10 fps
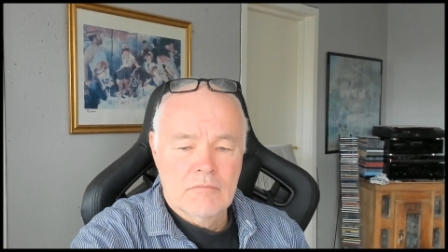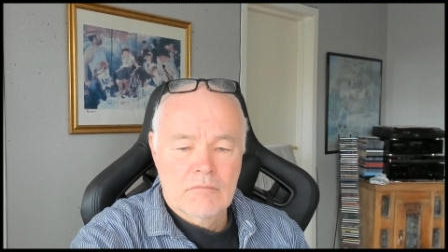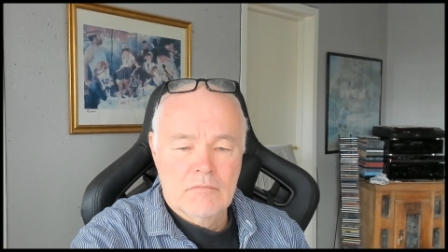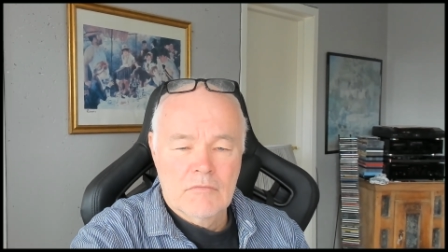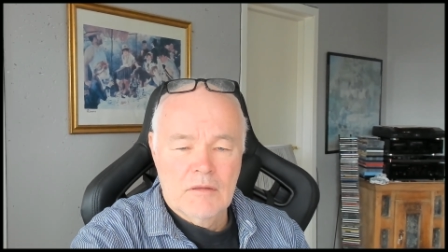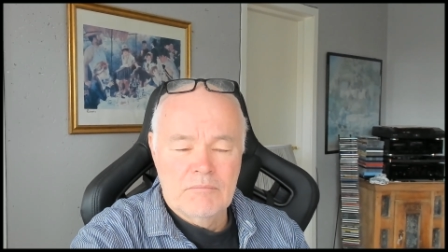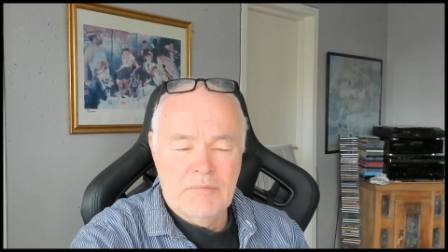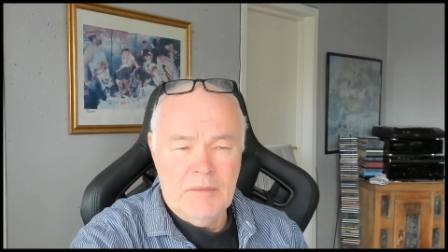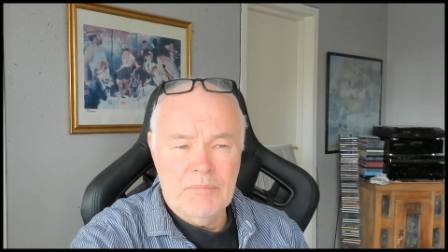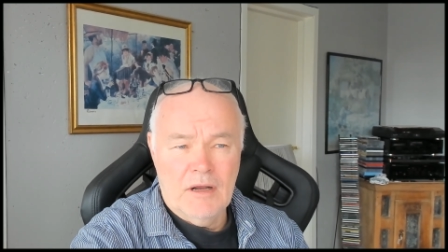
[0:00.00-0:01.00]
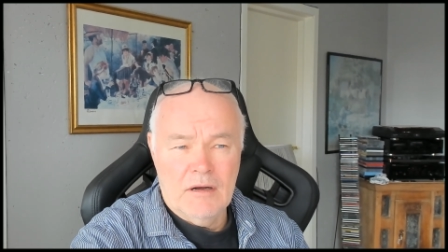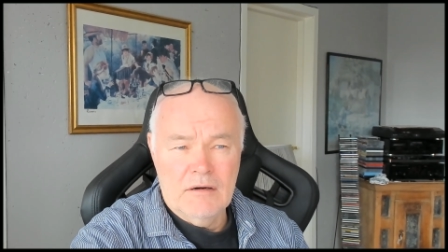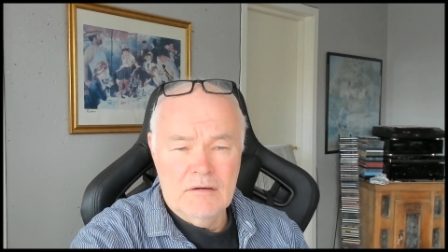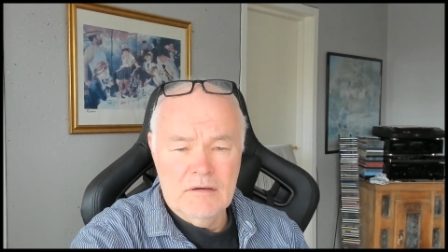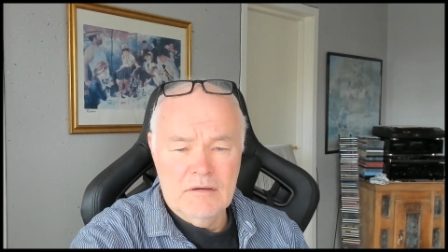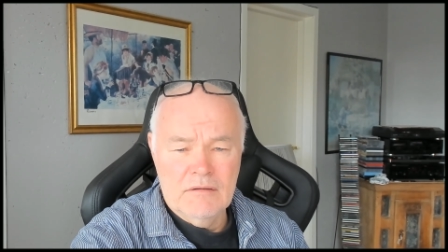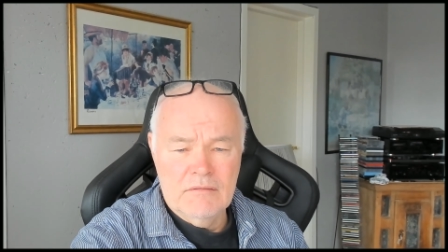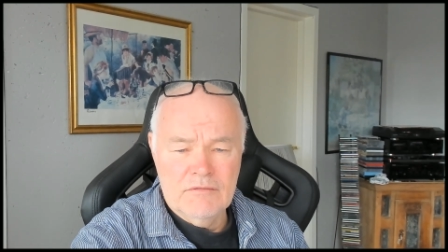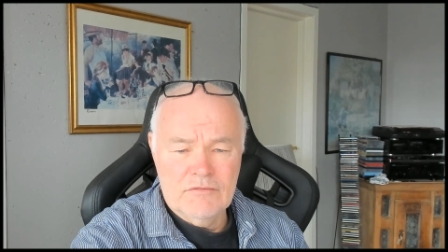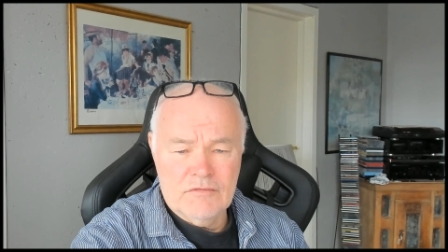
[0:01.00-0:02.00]
people are uh,
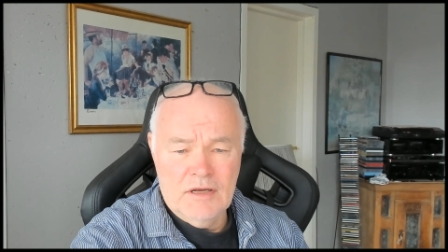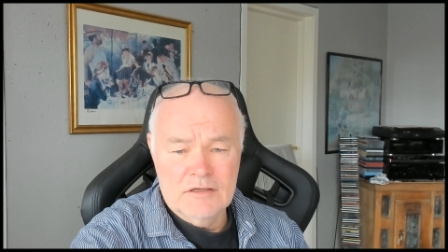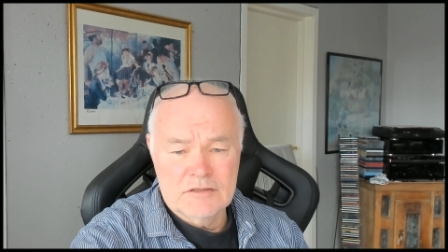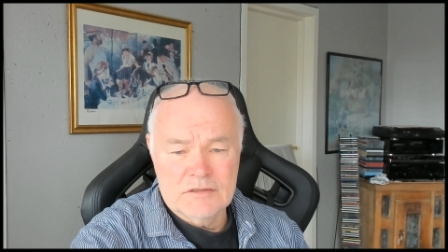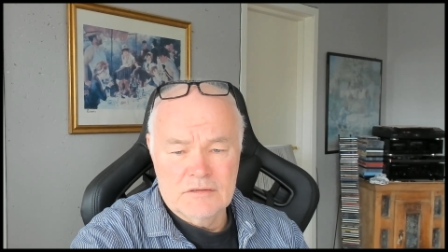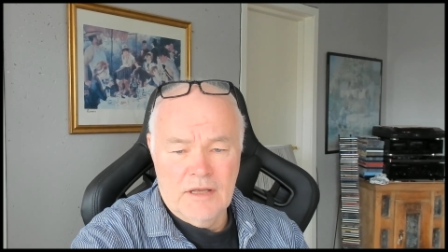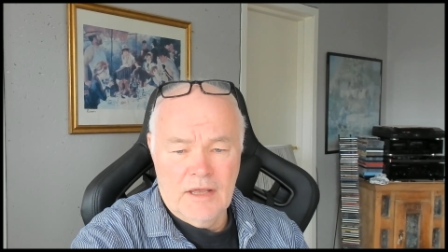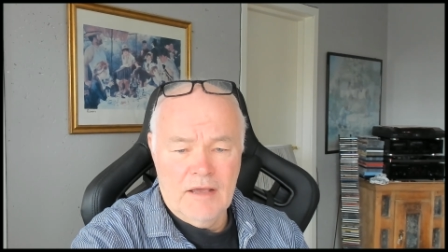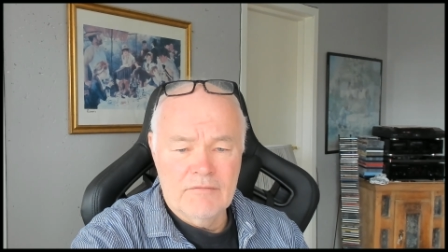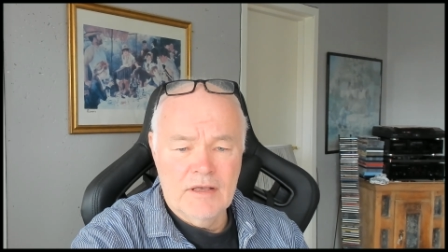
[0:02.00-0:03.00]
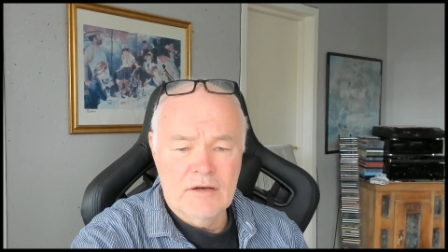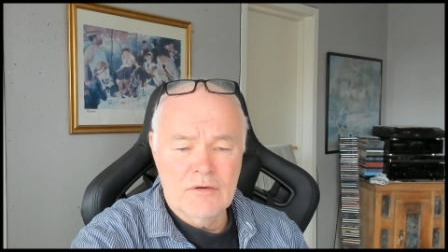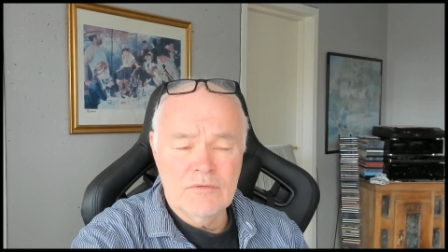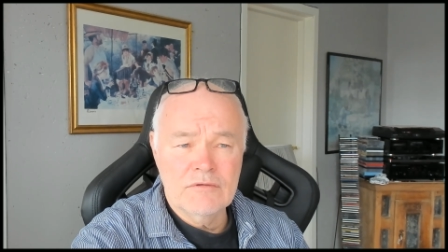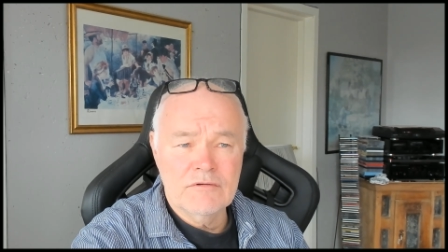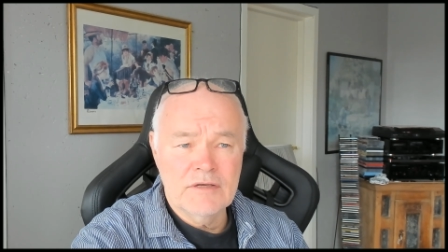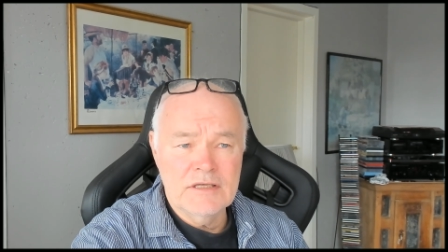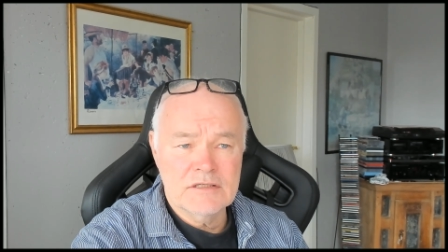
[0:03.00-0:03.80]
strange. They have their own reason.